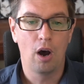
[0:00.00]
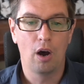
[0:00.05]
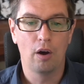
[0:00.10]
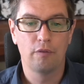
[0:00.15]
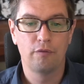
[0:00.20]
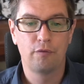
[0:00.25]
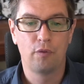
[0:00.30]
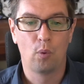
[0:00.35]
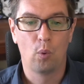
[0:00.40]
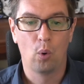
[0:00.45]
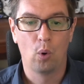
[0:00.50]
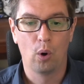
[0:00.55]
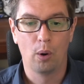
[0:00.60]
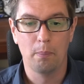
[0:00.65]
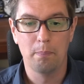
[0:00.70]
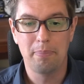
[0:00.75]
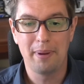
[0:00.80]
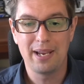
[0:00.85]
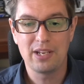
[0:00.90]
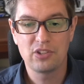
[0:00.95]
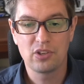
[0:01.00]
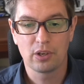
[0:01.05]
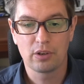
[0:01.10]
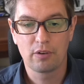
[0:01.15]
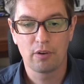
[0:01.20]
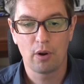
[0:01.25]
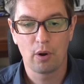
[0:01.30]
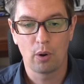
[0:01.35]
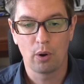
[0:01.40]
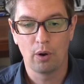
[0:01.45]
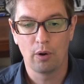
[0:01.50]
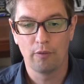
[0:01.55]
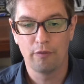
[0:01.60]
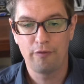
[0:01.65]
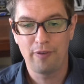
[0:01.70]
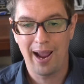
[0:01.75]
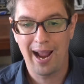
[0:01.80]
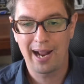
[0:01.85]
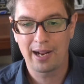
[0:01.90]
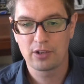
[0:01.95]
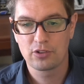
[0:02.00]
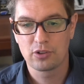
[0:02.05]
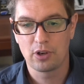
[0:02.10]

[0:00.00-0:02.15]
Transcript: for basic facts,